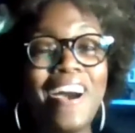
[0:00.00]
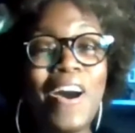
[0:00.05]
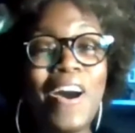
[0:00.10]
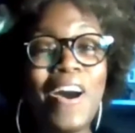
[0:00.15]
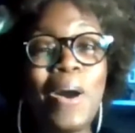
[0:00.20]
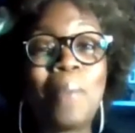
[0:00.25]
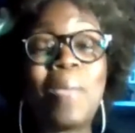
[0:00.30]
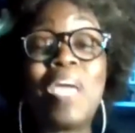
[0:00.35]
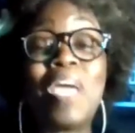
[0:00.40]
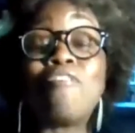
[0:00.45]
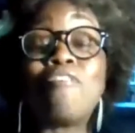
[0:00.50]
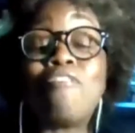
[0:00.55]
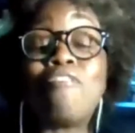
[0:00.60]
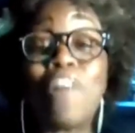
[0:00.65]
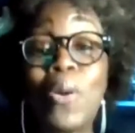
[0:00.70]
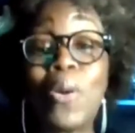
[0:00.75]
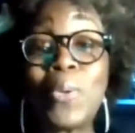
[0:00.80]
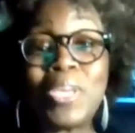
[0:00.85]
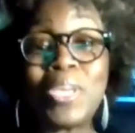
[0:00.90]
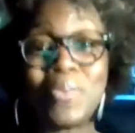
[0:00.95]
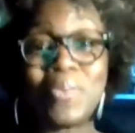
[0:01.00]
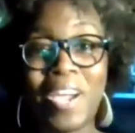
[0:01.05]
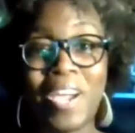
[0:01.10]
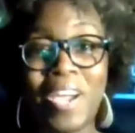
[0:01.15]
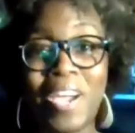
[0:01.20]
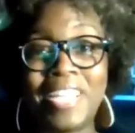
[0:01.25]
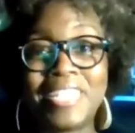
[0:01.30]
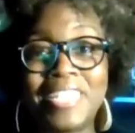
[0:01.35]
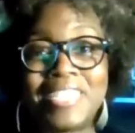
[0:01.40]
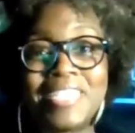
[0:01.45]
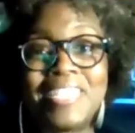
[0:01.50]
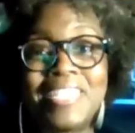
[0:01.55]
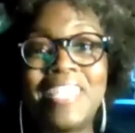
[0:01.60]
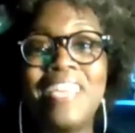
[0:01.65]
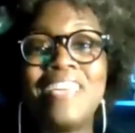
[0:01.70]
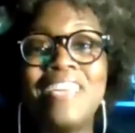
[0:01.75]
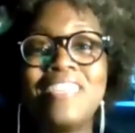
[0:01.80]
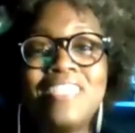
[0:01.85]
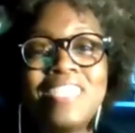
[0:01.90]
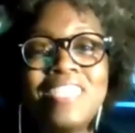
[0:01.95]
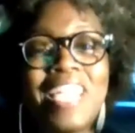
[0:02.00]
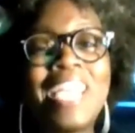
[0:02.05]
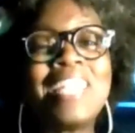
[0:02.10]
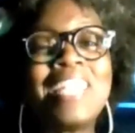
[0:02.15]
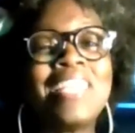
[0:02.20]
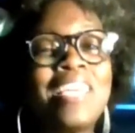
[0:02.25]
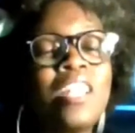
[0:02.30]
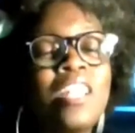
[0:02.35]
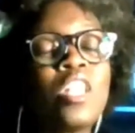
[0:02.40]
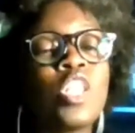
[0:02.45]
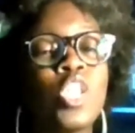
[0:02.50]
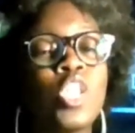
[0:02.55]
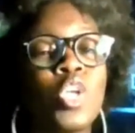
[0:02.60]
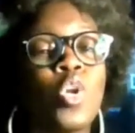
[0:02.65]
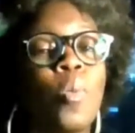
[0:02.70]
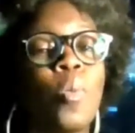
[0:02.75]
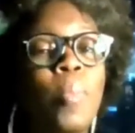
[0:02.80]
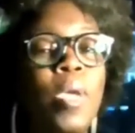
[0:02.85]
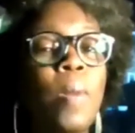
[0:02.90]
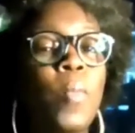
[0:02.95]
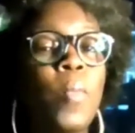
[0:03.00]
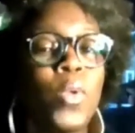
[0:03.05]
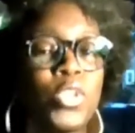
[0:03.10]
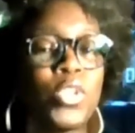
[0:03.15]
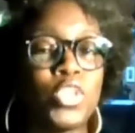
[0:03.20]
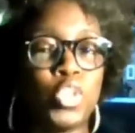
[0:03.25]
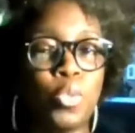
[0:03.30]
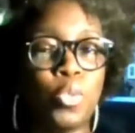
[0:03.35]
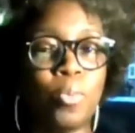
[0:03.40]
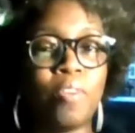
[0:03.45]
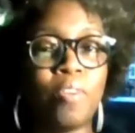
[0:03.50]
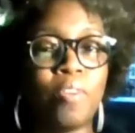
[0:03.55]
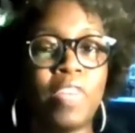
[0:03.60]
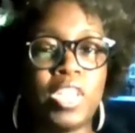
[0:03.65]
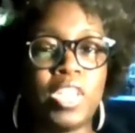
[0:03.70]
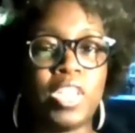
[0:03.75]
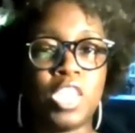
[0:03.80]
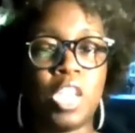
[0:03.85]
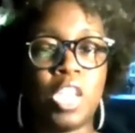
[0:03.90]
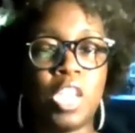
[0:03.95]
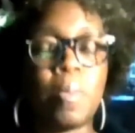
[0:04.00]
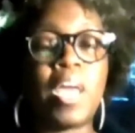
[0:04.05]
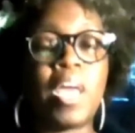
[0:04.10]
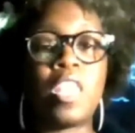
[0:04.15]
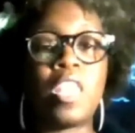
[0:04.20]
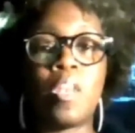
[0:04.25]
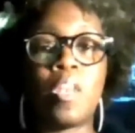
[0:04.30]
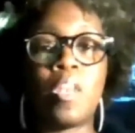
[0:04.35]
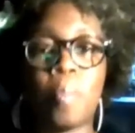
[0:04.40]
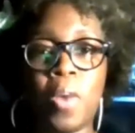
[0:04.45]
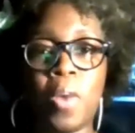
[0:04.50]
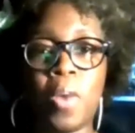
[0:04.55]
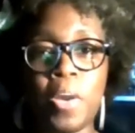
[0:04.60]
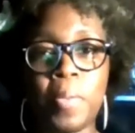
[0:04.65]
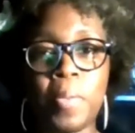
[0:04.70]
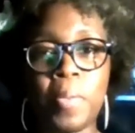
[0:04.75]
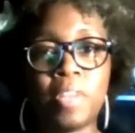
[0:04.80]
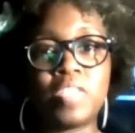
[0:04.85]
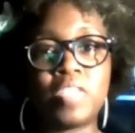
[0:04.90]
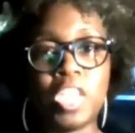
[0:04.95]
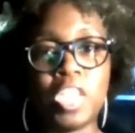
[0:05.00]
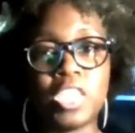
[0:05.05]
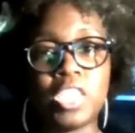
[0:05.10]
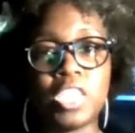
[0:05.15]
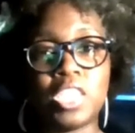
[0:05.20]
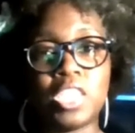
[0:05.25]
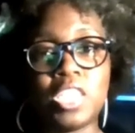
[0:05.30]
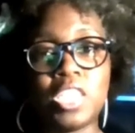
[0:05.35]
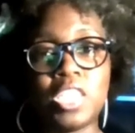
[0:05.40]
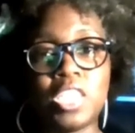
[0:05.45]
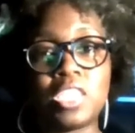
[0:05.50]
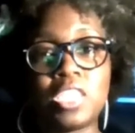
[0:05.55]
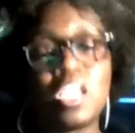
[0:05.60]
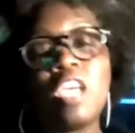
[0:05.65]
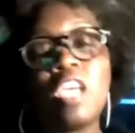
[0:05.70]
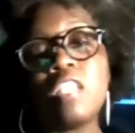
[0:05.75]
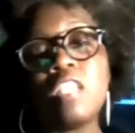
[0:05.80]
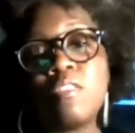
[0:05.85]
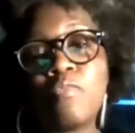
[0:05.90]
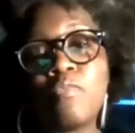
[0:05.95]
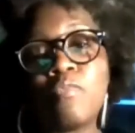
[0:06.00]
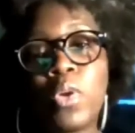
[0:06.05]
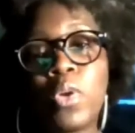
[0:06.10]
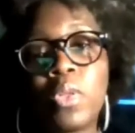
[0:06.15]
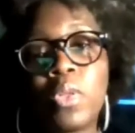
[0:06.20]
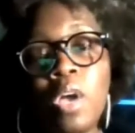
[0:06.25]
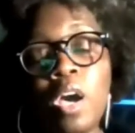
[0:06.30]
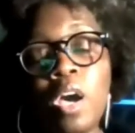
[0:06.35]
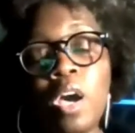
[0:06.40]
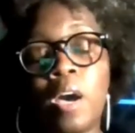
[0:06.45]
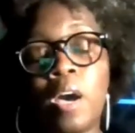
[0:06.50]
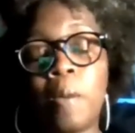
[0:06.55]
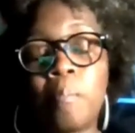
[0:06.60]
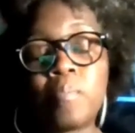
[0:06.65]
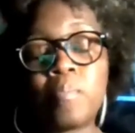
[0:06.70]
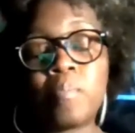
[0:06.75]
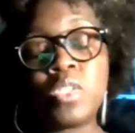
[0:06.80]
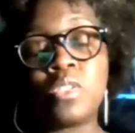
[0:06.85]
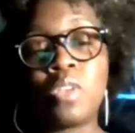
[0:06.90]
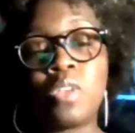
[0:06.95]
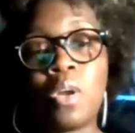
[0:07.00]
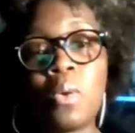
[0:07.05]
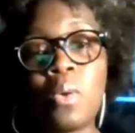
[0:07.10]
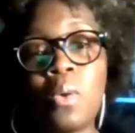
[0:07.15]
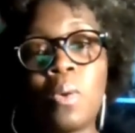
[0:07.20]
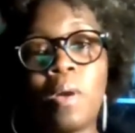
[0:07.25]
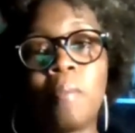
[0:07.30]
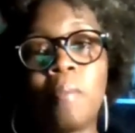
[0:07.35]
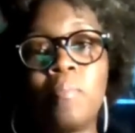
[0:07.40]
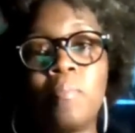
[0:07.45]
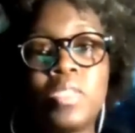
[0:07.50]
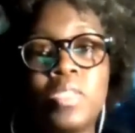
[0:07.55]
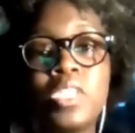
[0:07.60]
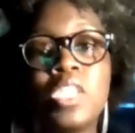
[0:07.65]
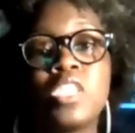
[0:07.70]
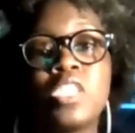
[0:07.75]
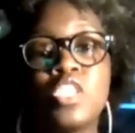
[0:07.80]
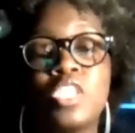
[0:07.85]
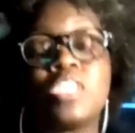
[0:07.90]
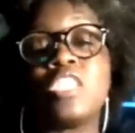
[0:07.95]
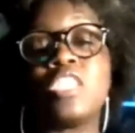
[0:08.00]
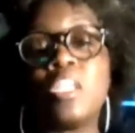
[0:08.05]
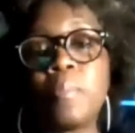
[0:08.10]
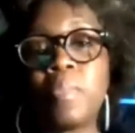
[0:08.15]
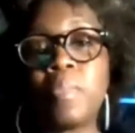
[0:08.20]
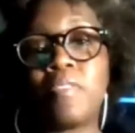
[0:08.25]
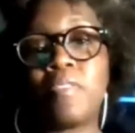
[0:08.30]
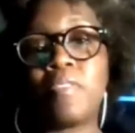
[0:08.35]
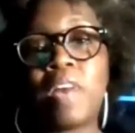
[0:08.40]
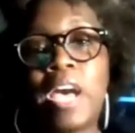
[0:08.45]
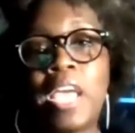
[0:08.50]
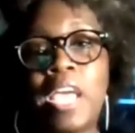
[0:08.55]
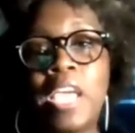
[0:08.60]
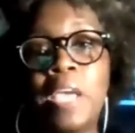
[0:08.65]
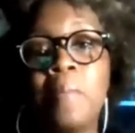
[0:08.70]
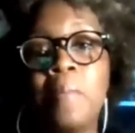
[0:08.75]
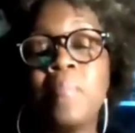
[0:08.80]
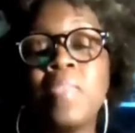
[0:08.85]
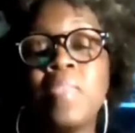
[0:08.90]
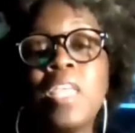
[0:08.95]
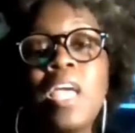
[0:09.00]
um, and voting rights they need a little bit more supervision by the department of justice for um, you know uh, just to simplify it